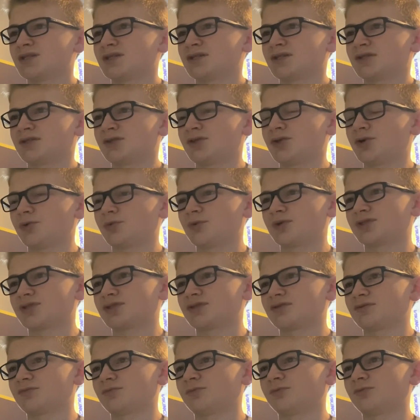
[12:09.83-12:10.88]

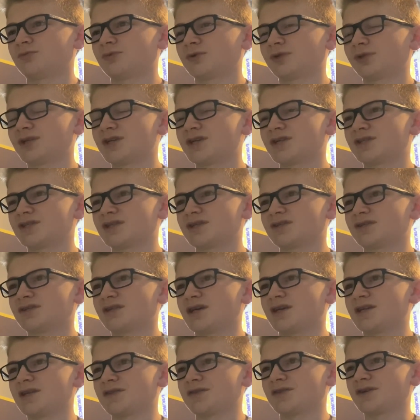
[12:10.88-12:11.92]
Really isn't
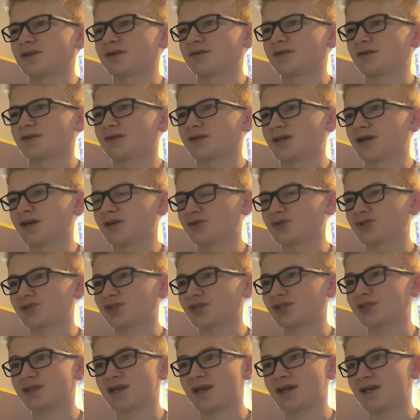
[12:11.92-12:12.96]
anything else to
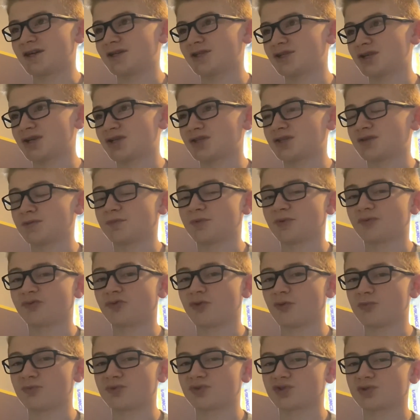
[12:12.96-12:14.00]
say. It's just the
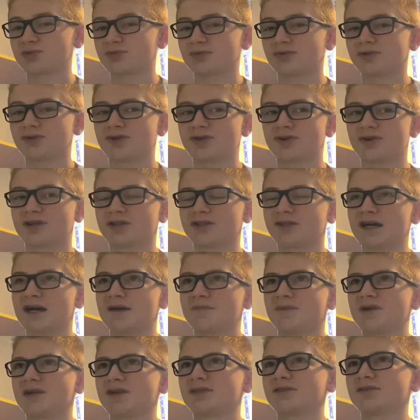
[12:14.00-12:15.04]
performance is really good, and that
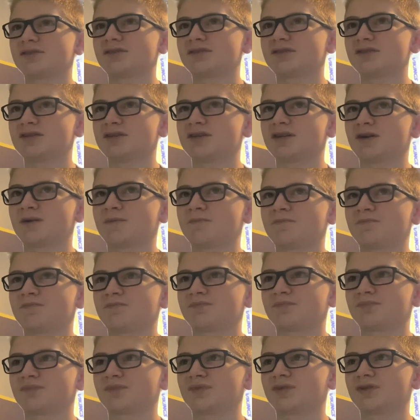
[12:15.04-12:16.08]
made
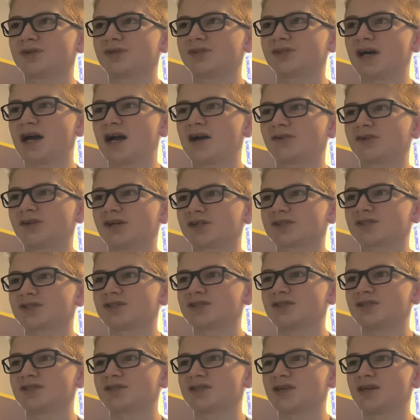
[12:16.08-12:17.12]
the dialogue
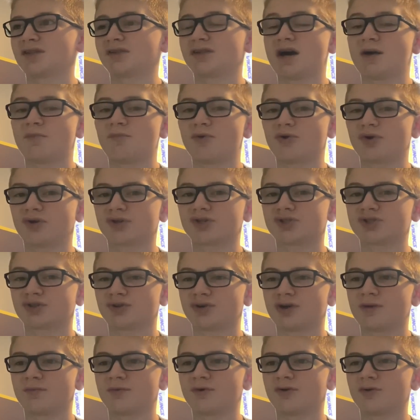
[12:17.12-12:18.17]
scenes a lot more
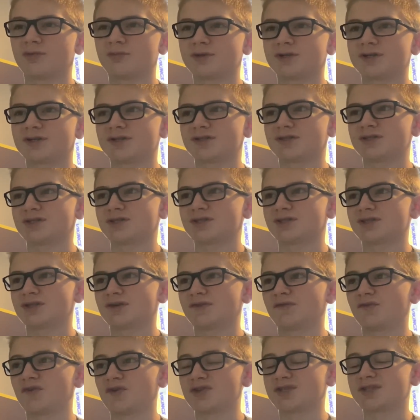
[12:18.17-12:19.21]
enjoyable because the
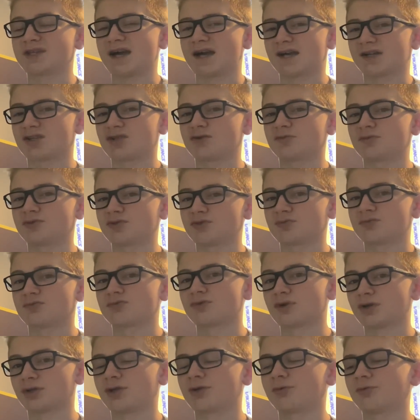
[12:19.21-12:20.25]
voice acting was
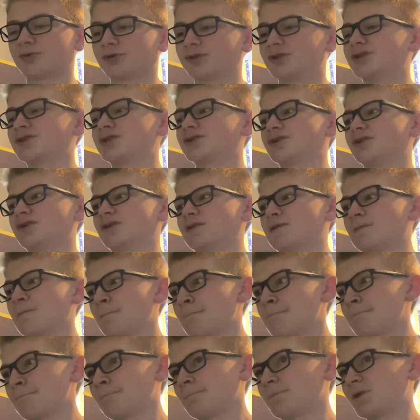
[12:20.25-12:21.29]
really good.
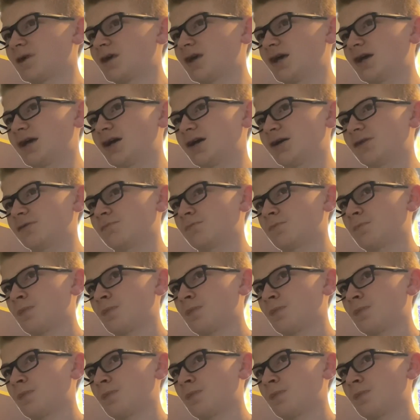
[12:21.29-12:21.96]
And